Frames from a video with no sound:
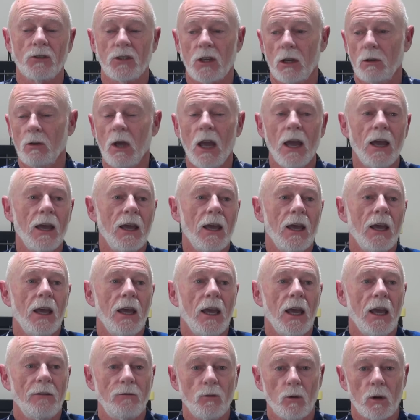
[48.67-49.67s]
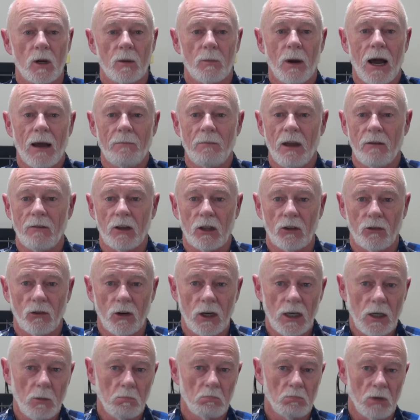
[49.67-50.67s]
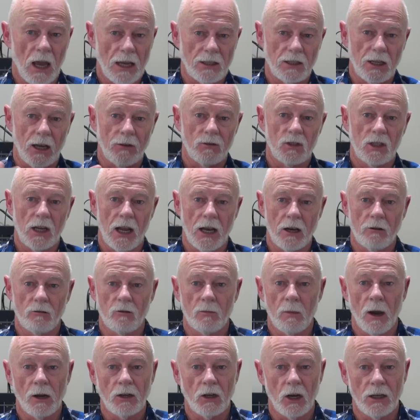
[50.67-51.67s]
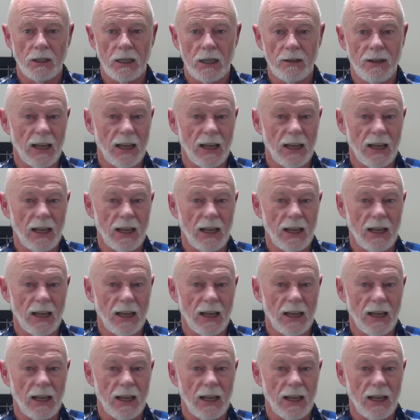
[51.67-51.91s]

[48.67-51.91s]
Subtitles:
So if you want to buy a Mavic 3, it has to have standard remote ID.